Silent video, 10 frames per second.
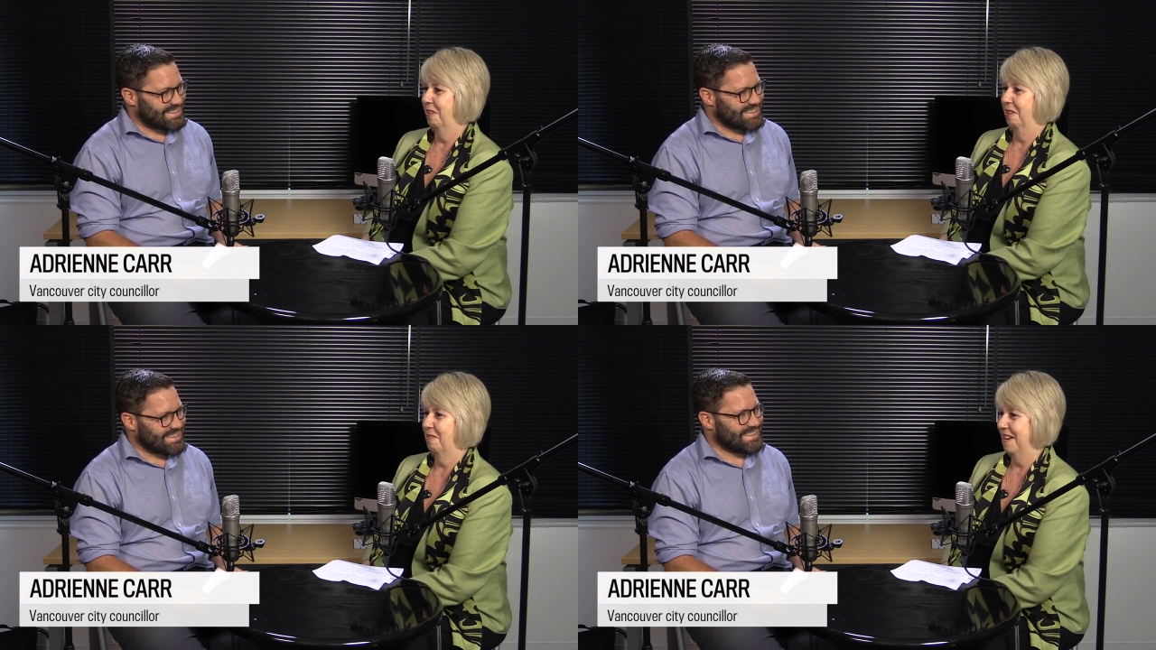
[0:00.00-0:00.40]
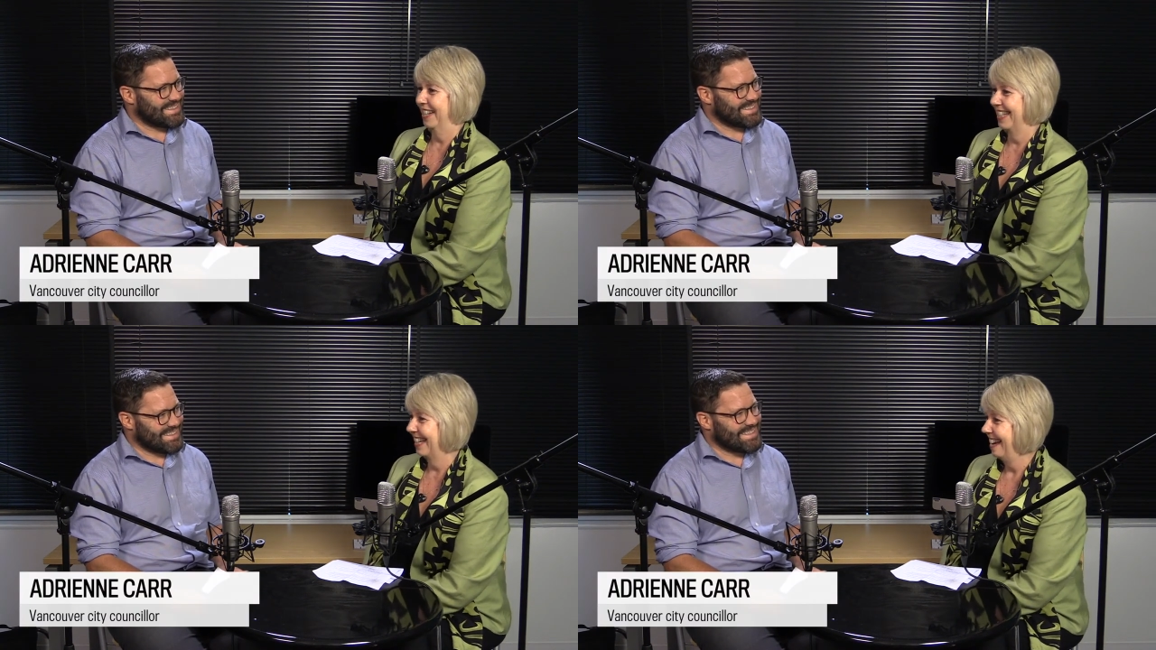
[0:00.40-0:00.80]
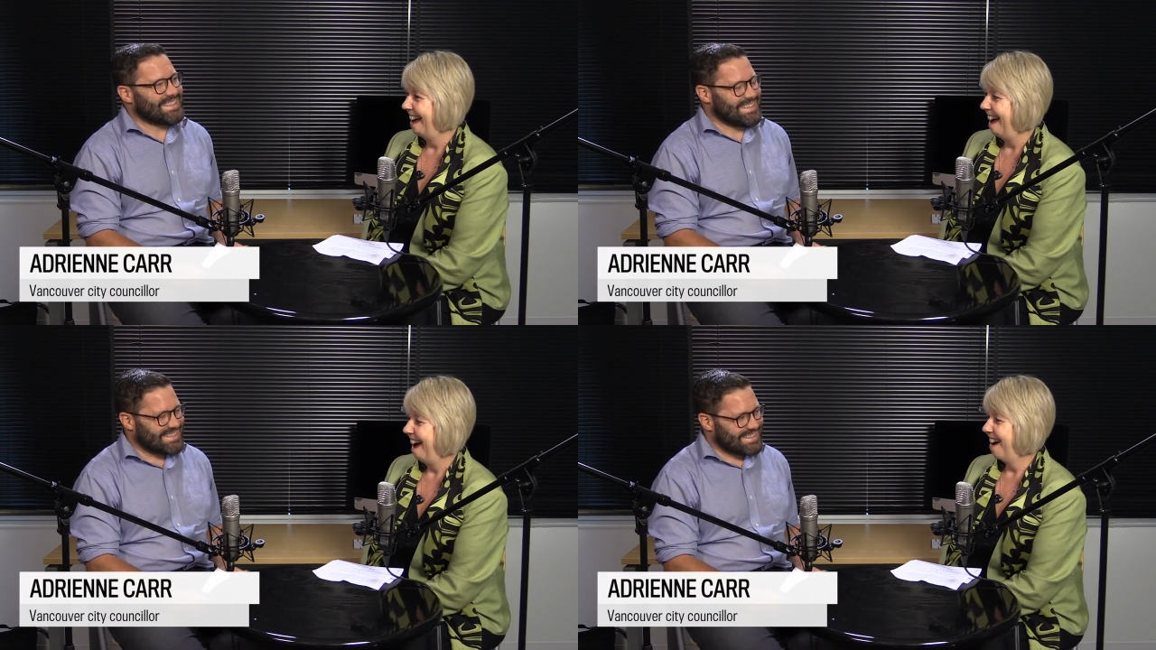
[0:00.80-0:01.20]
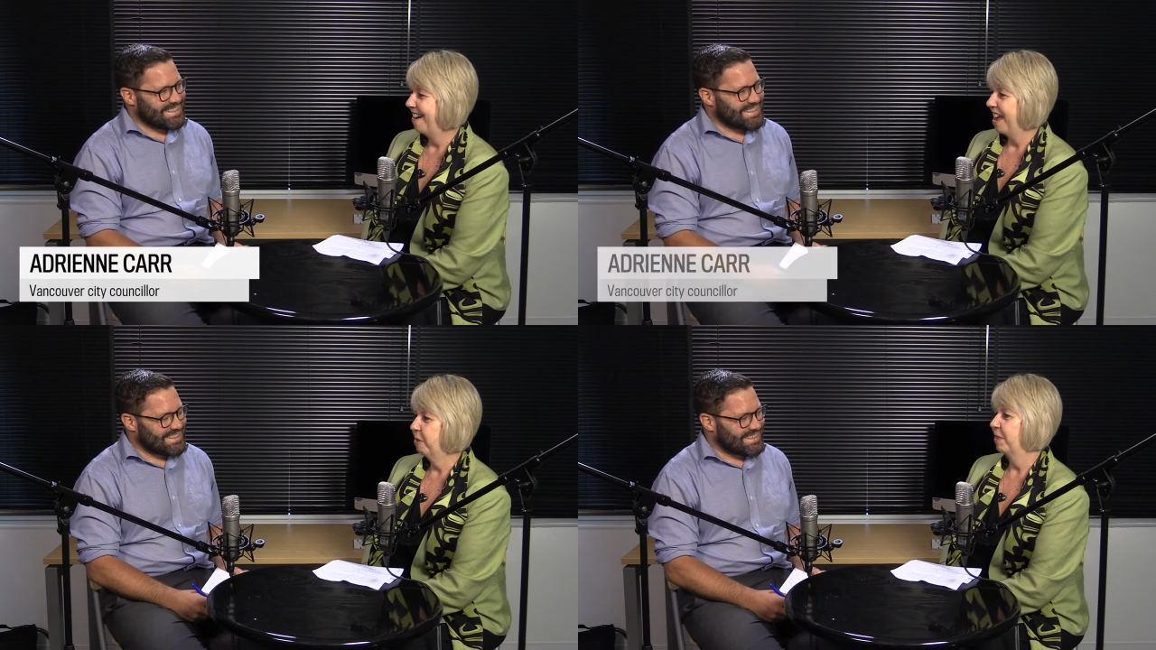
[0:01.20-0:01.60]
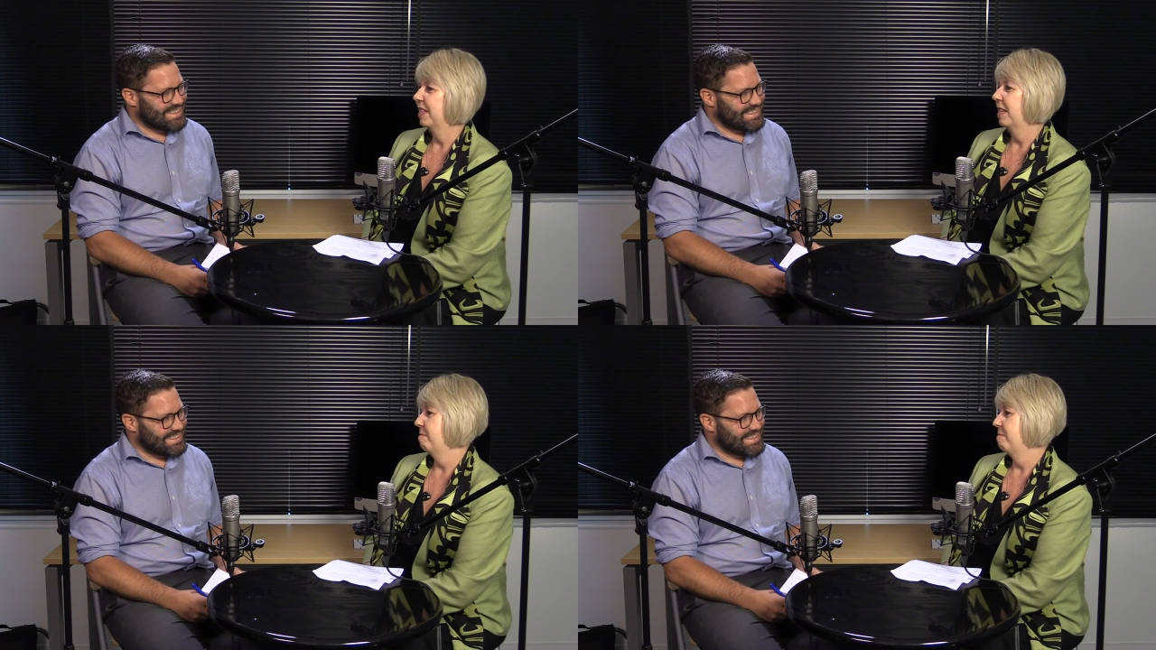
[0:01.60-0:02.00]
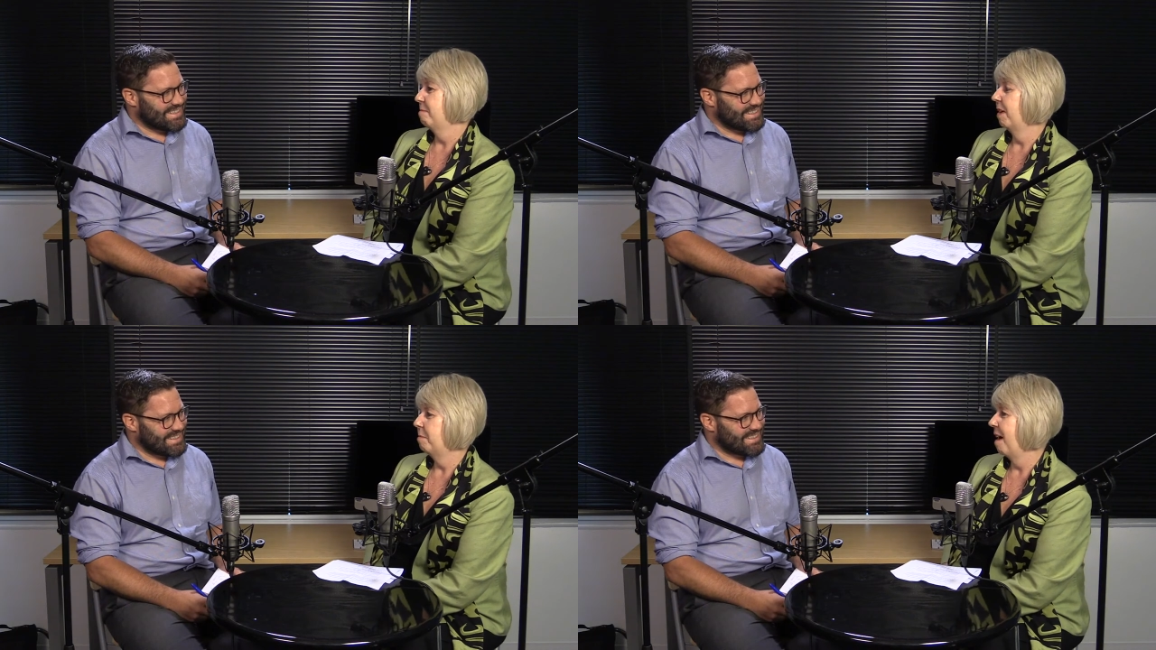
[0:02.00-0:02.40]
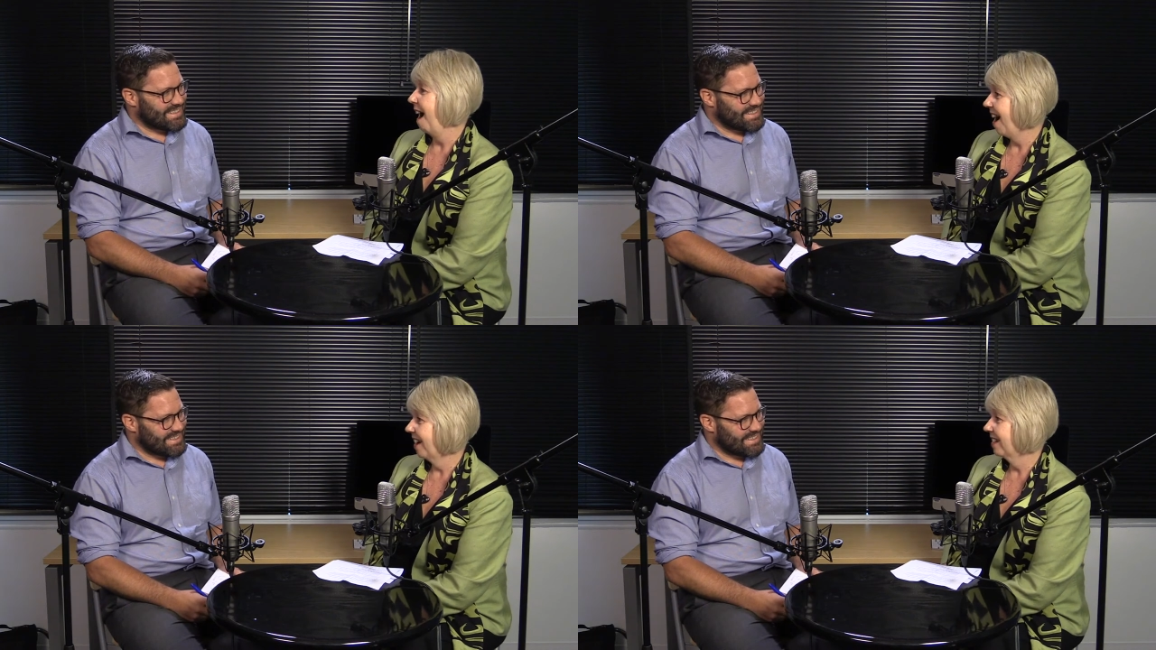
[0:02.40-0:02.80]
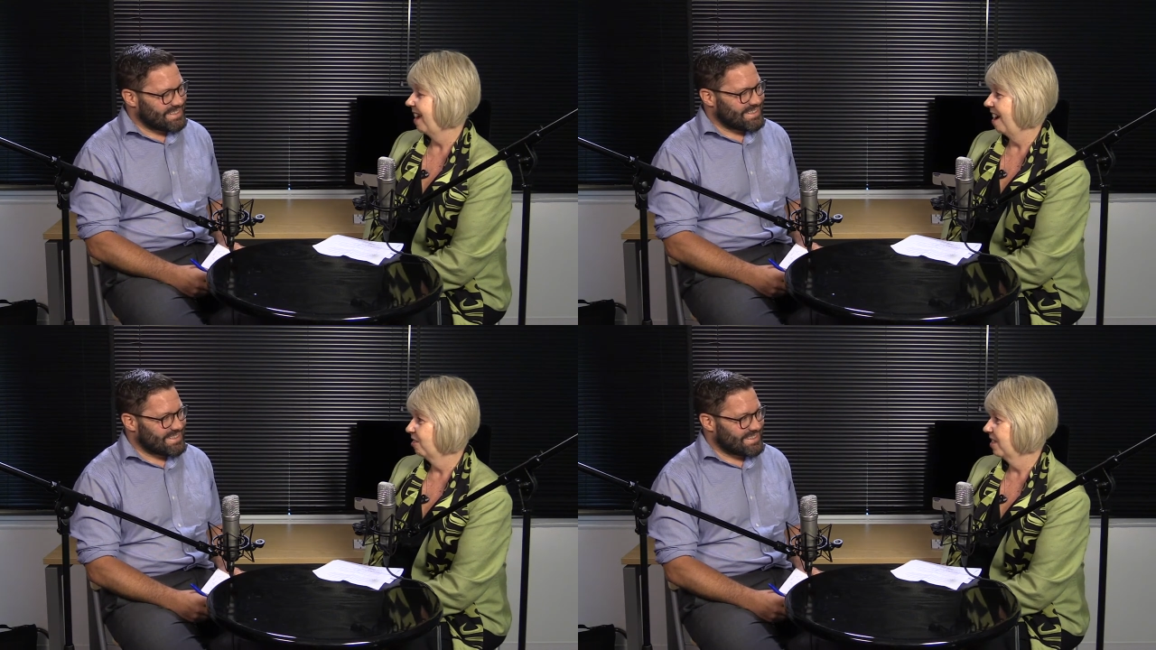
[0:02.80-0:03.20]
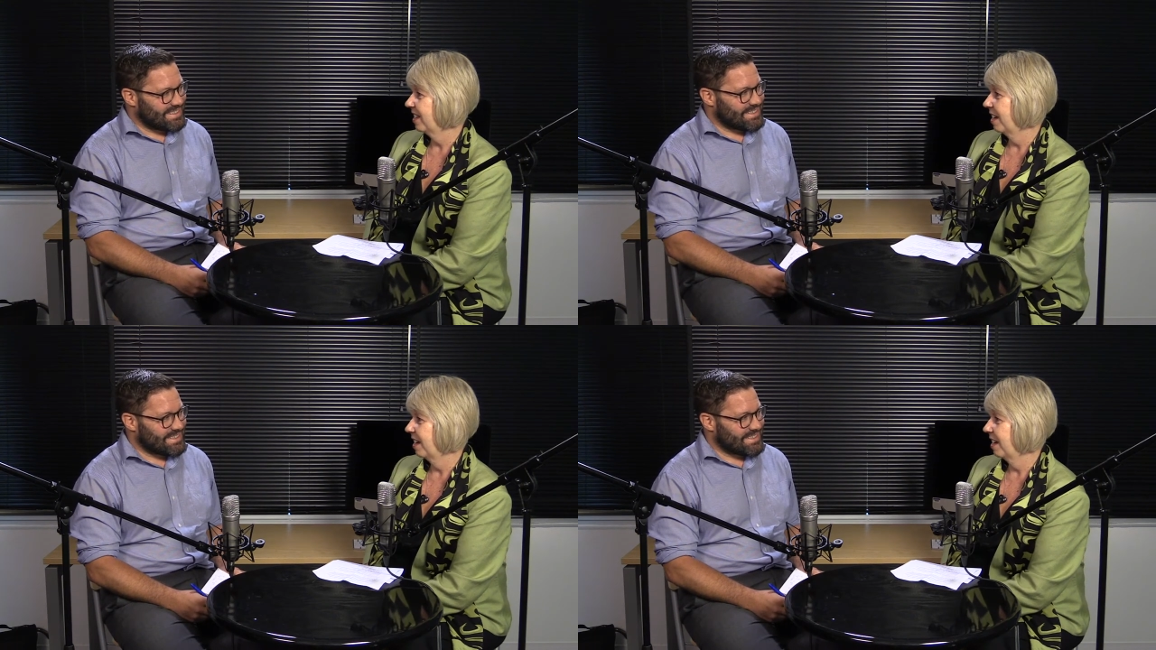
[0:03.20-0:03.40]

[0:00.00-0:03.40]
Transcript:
Speaker 1: of the Greens. Uh, it was a, a packed house.